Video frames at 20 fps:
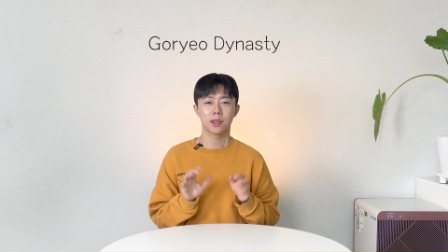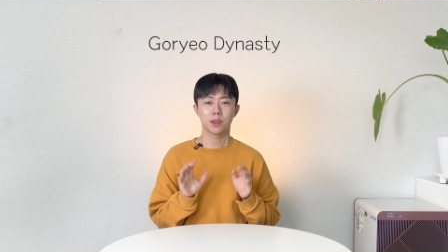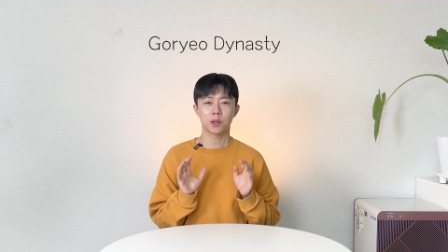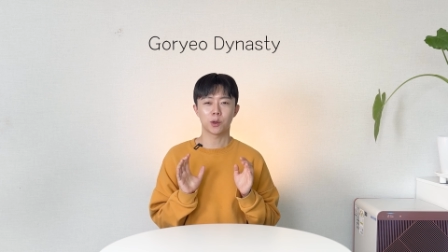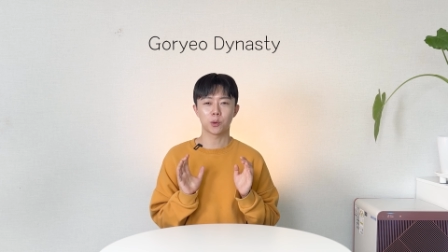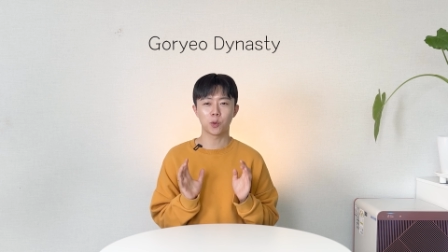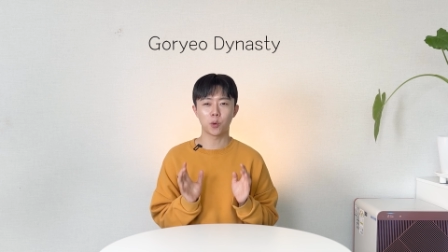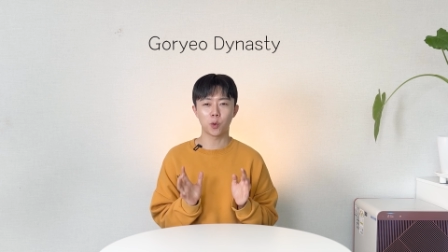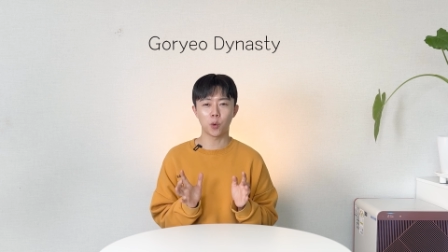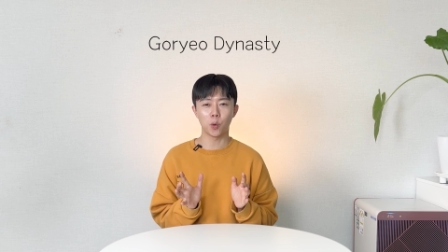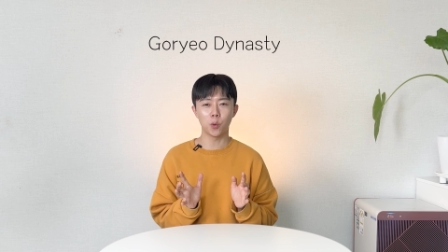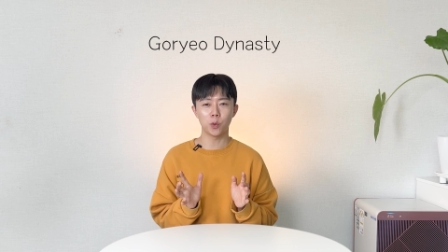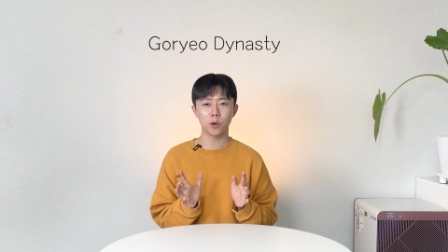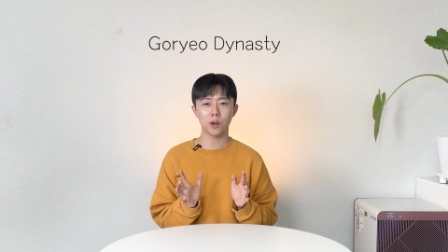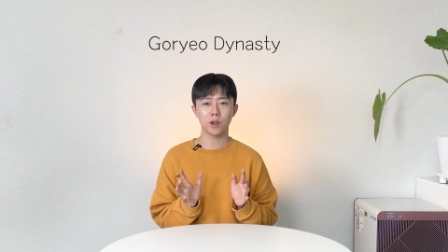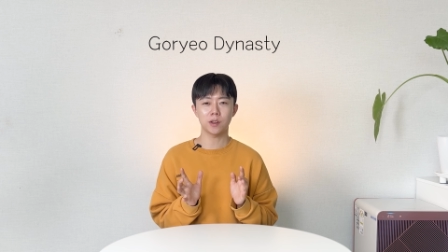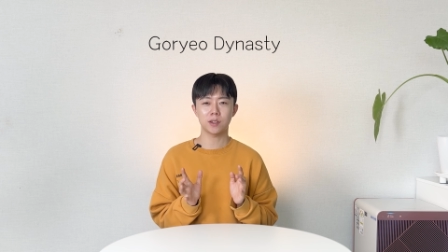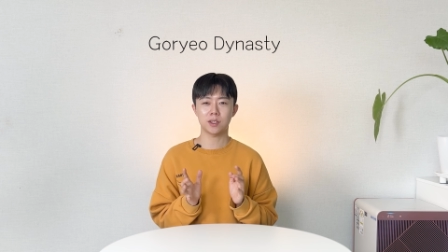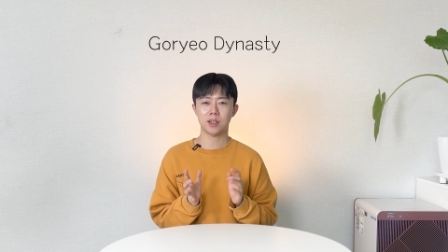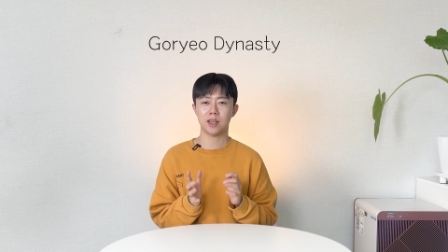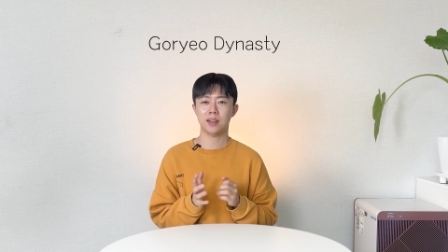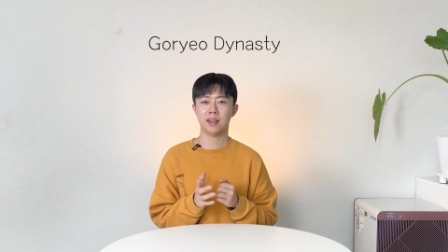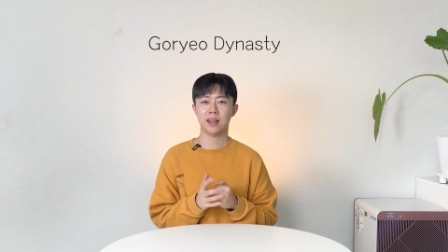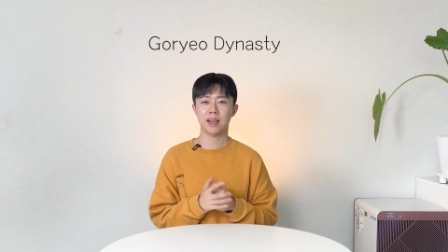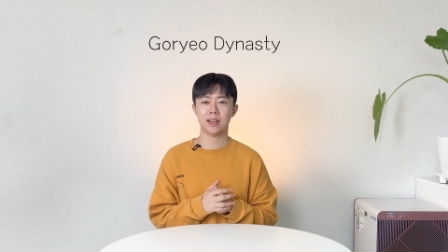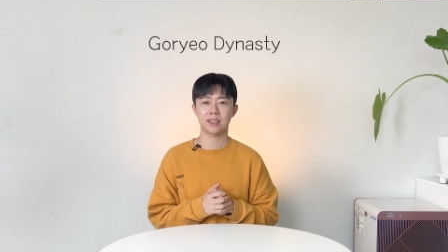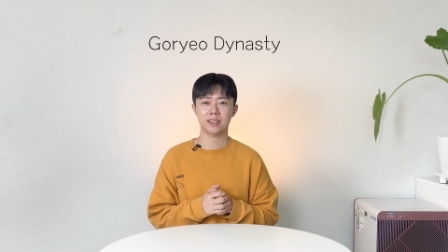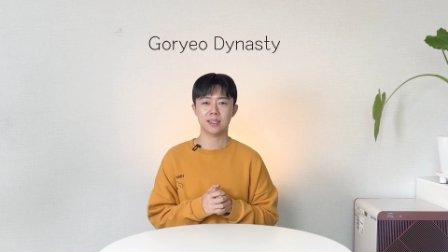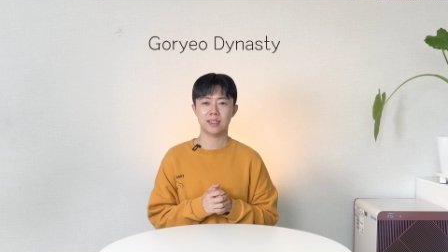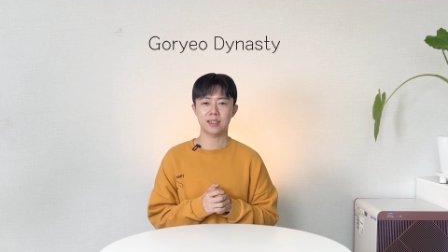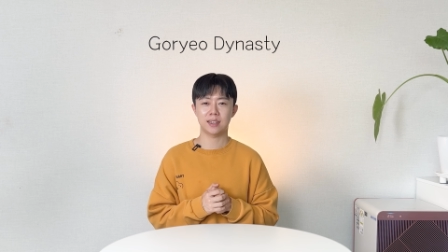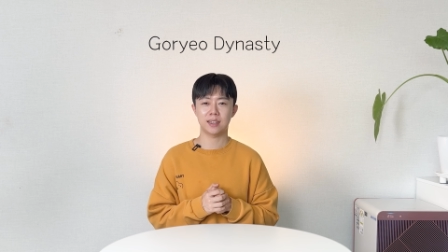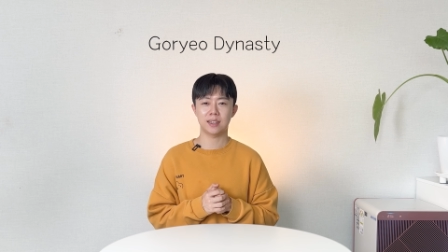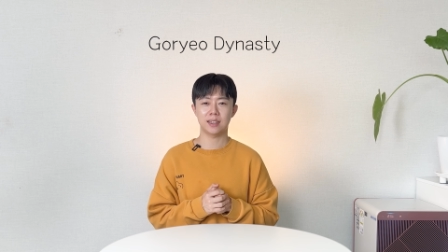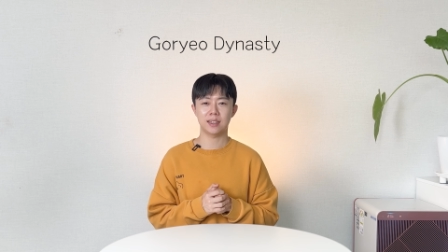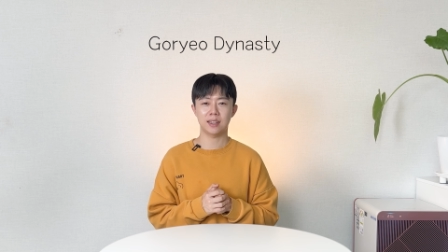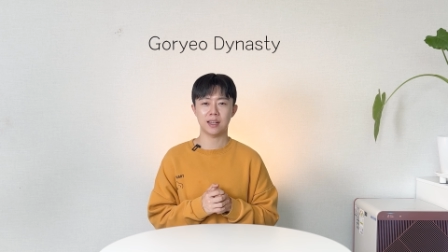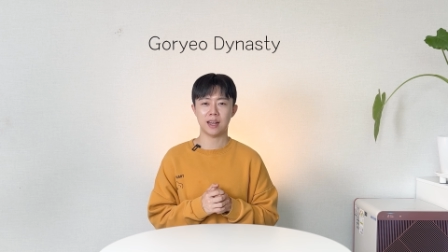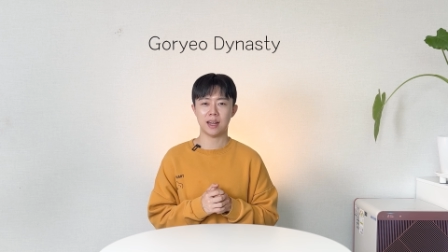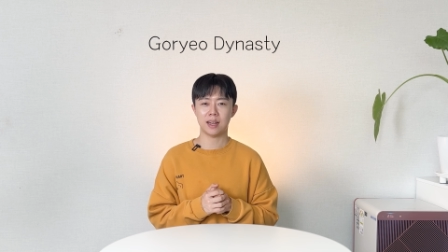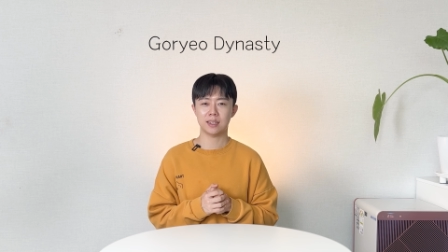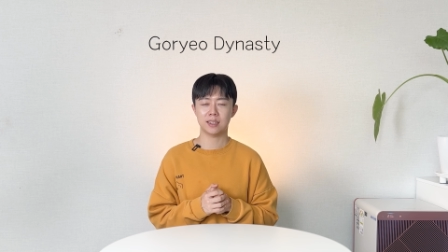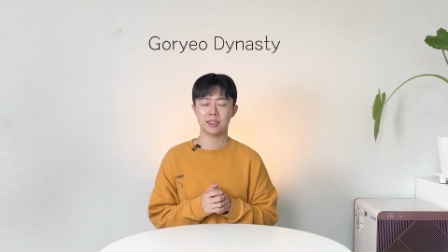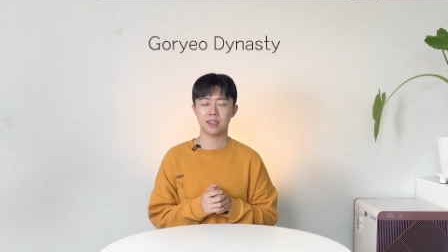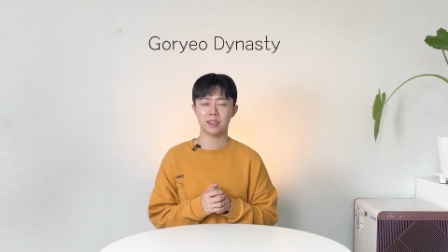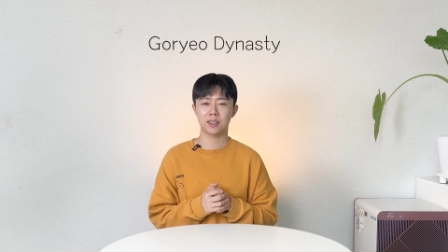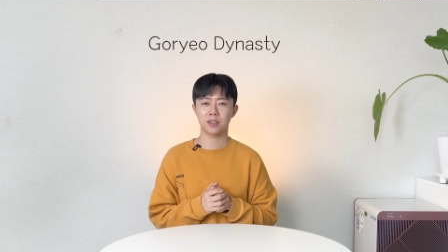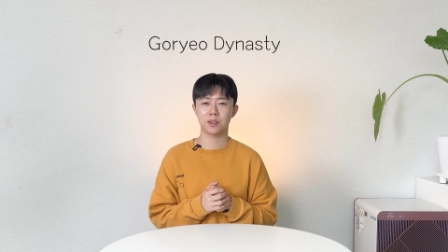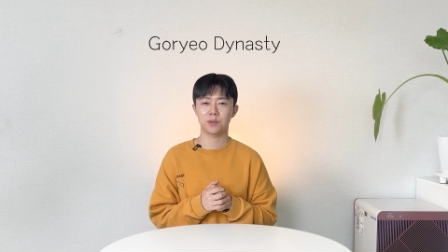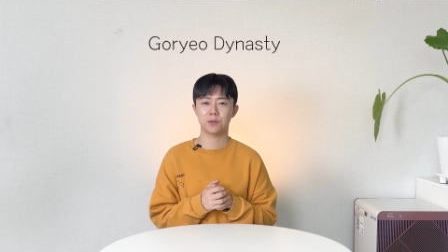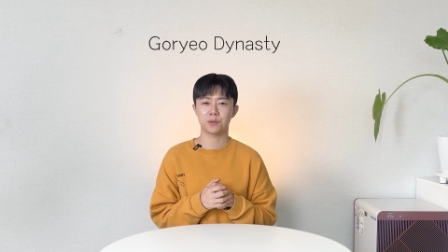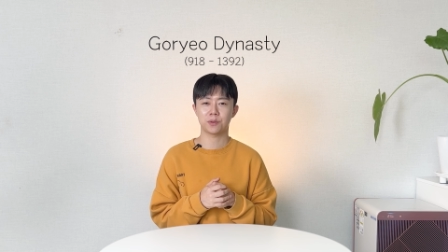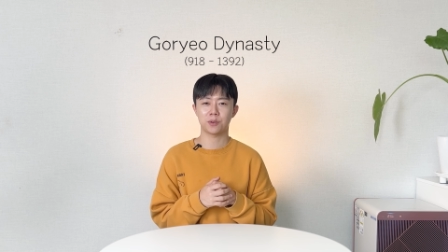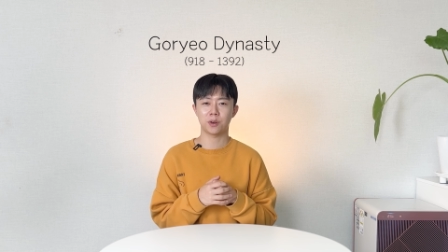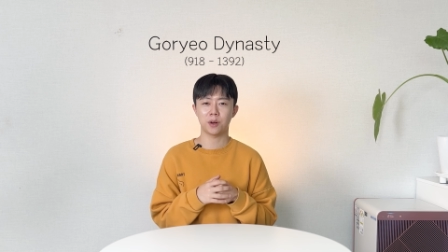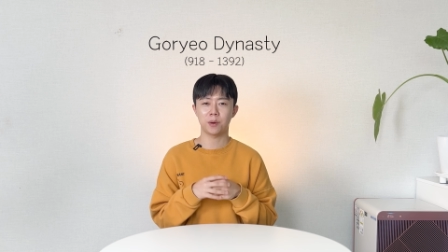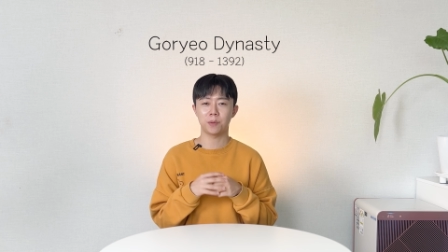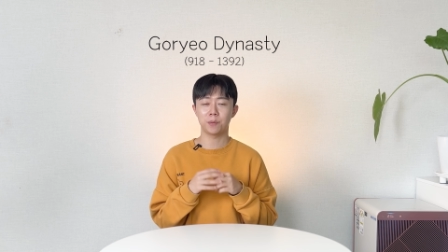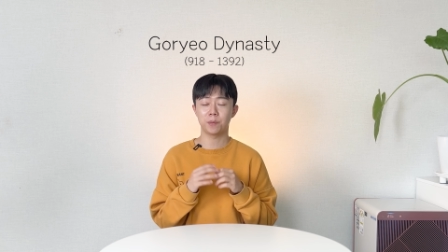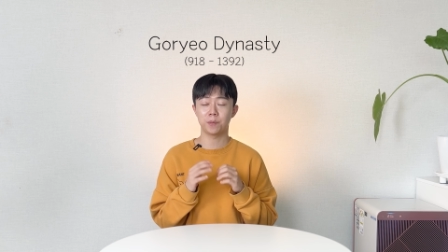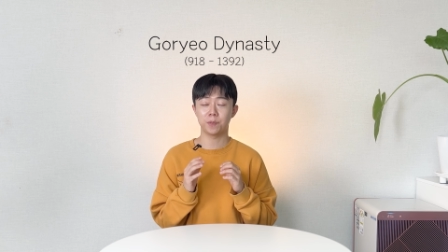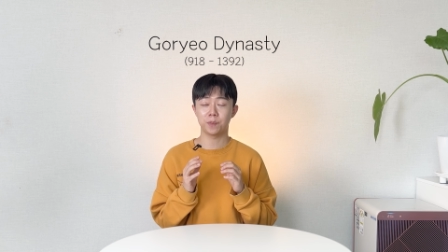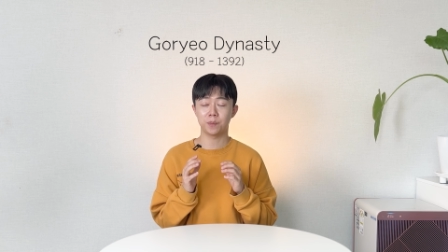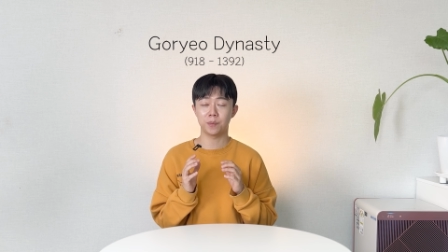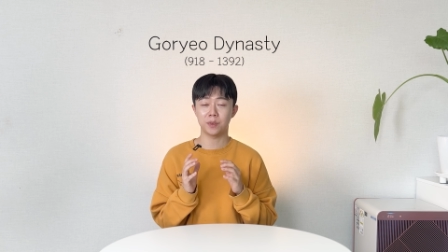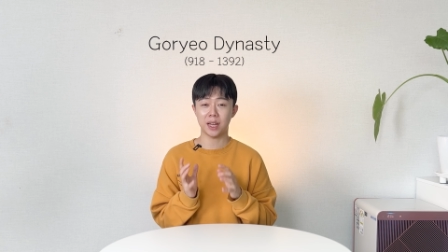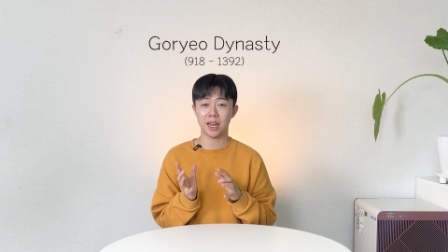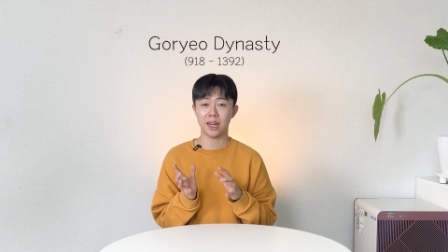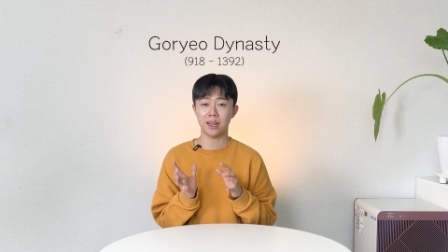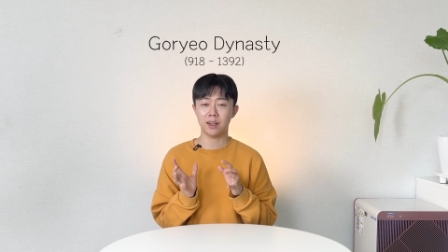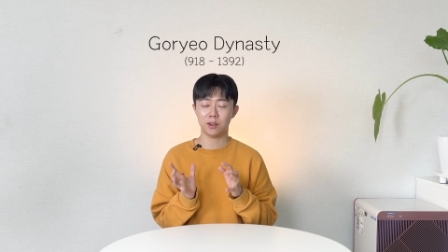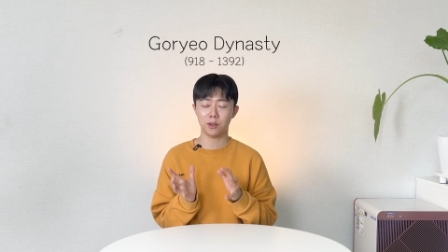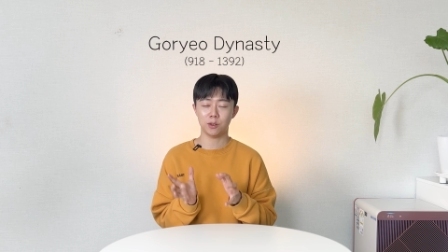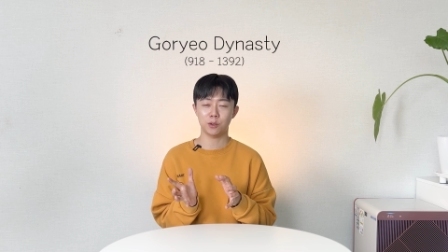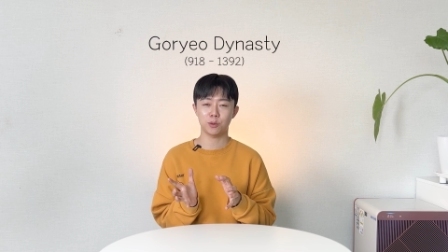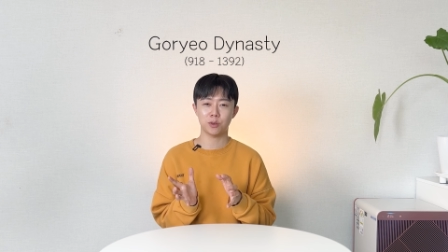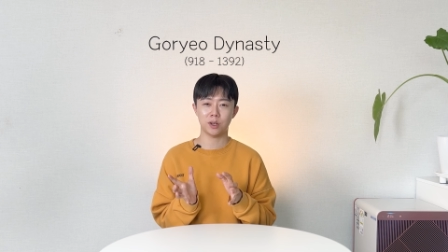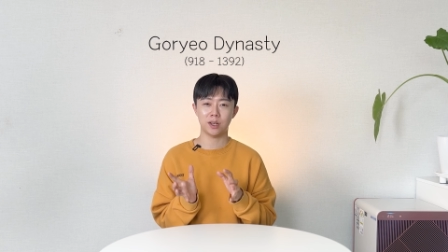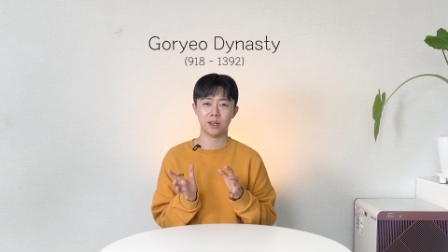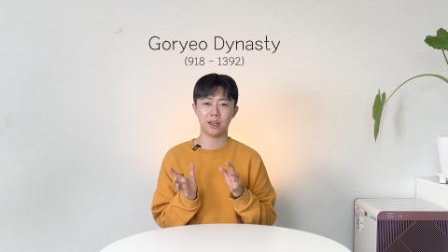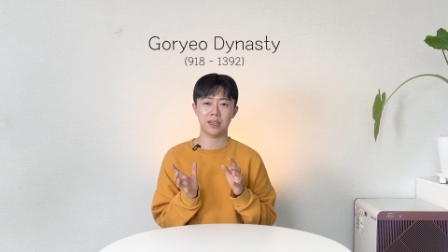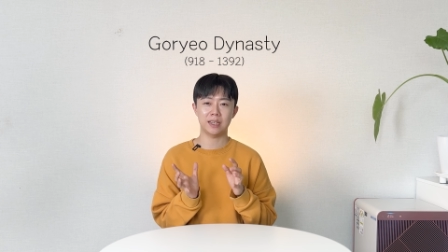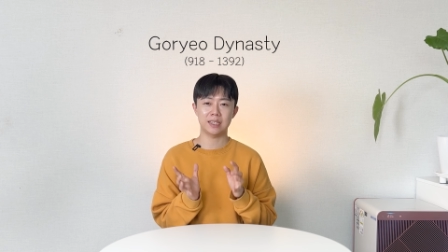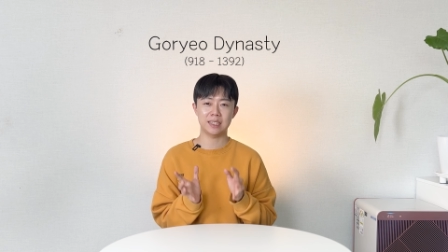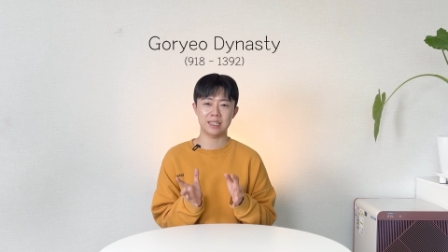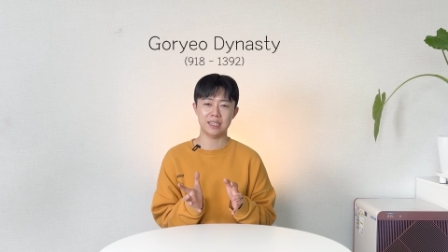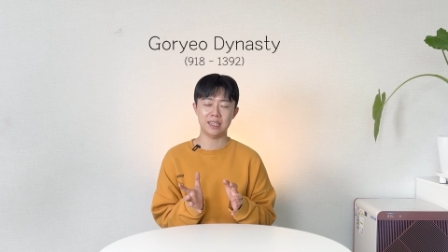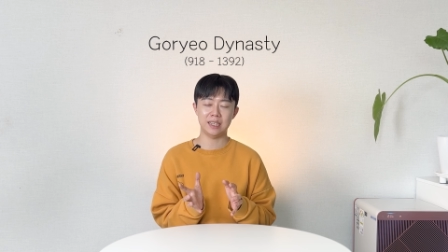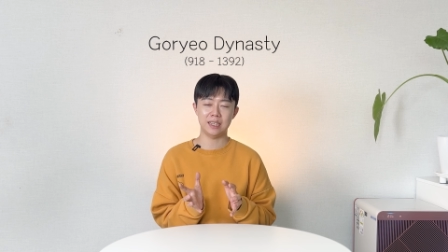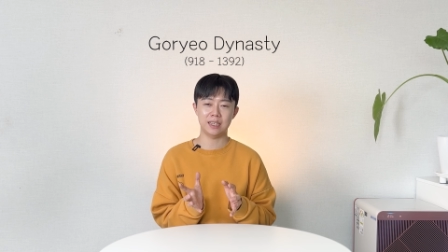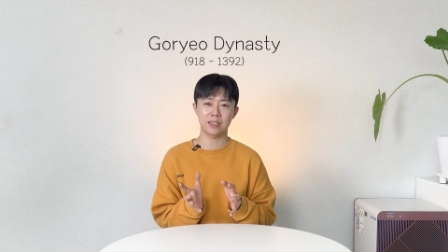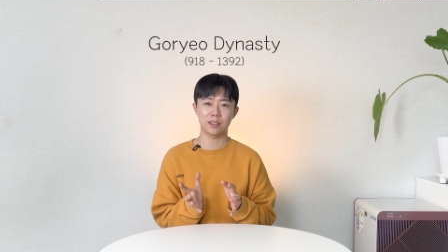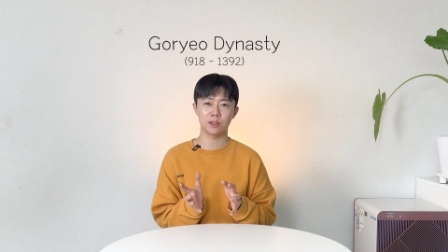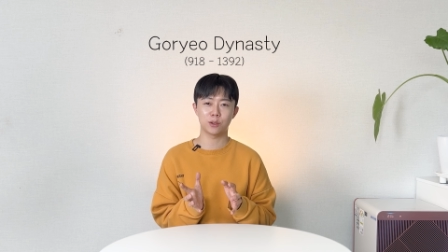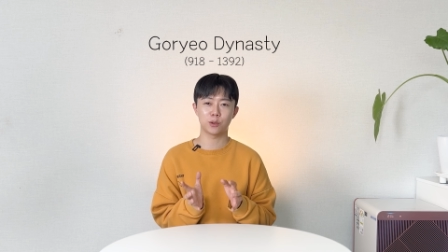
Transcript: The Goryeo dynasty lasted from 918